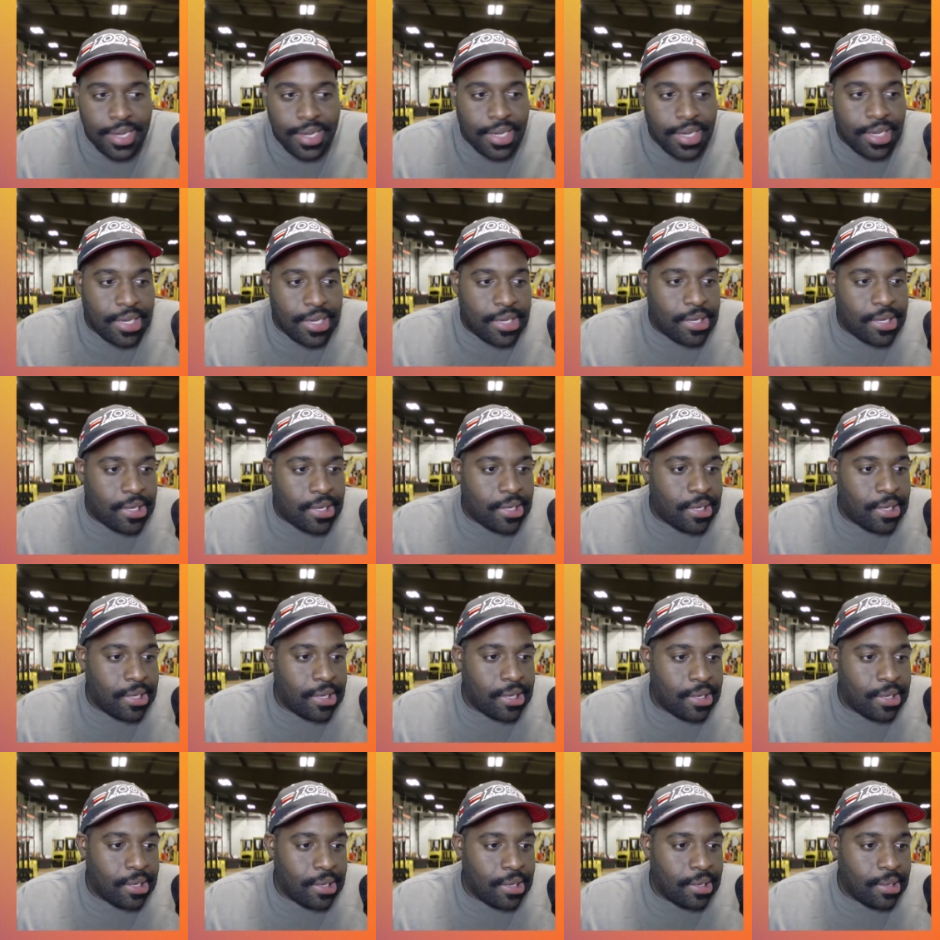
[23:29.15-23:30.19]

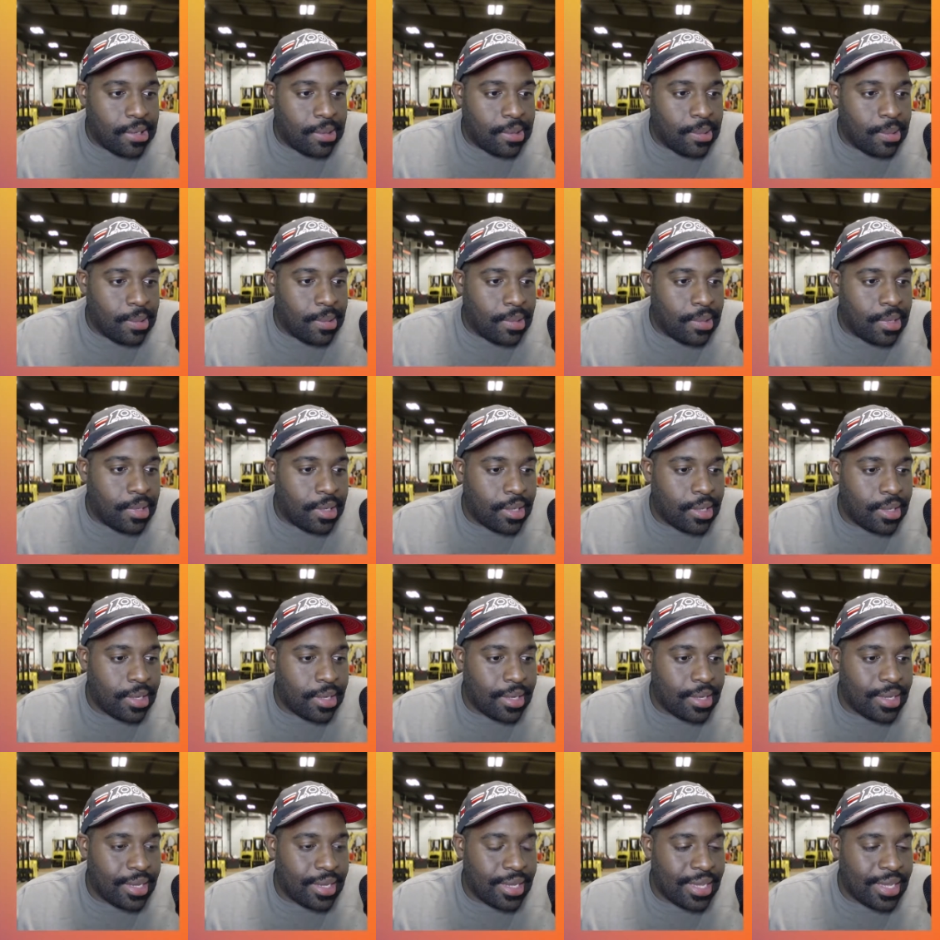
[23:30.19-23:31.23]
So
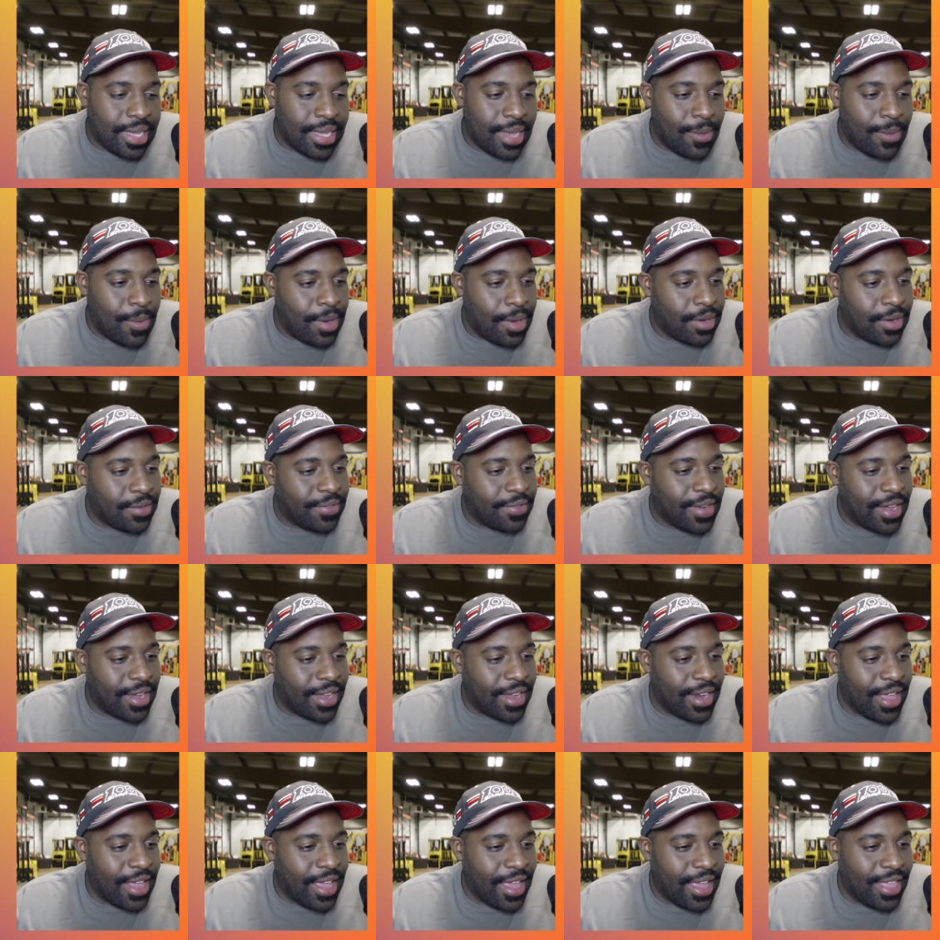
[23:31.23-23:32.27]
I wonder if I
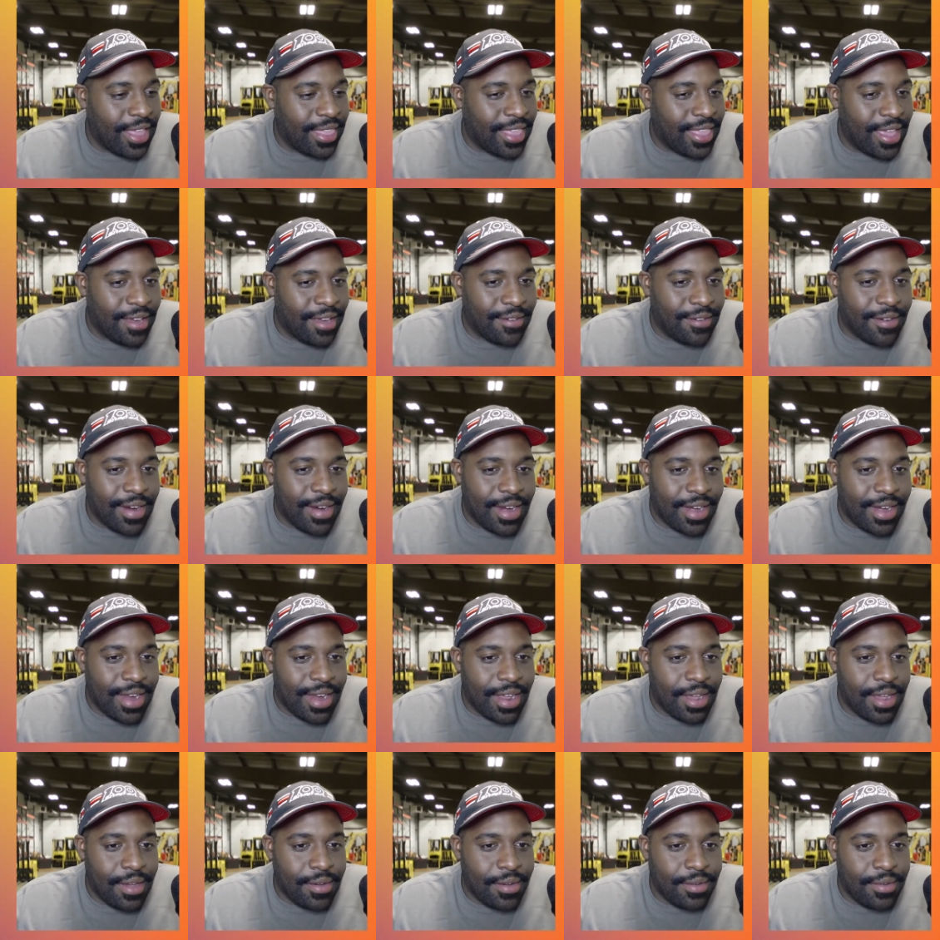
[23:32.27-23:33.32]
can add that right
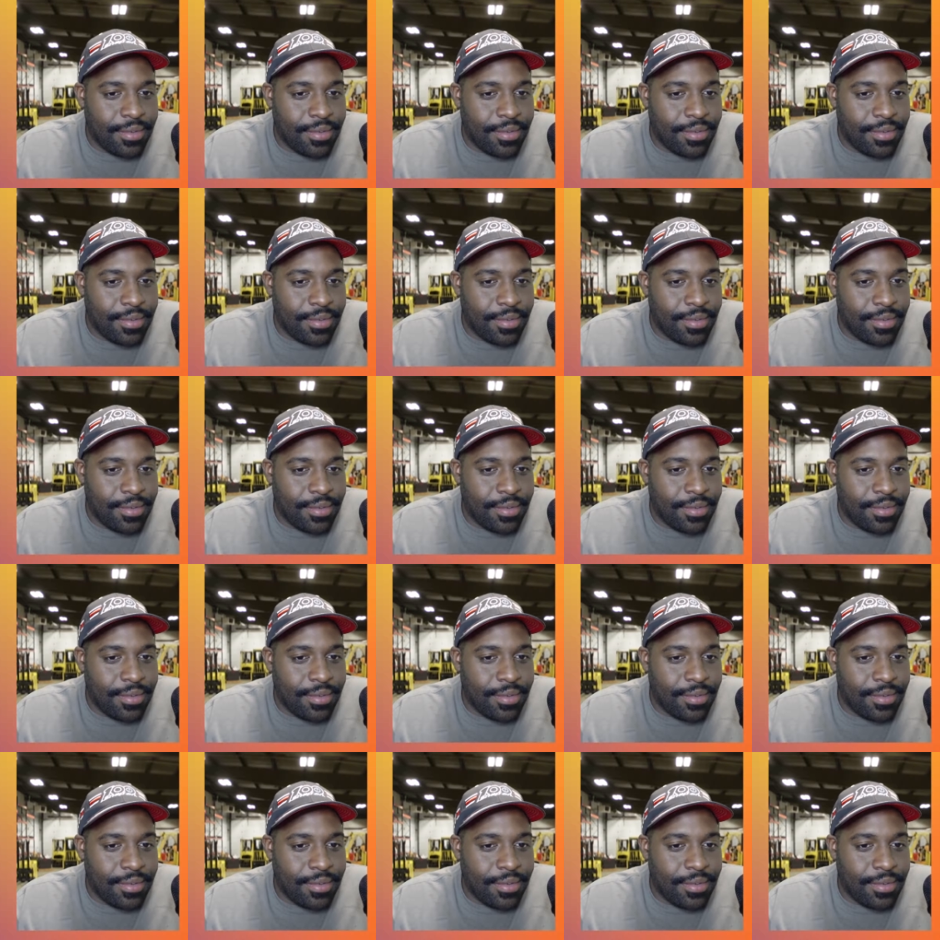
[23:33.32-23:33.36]
now.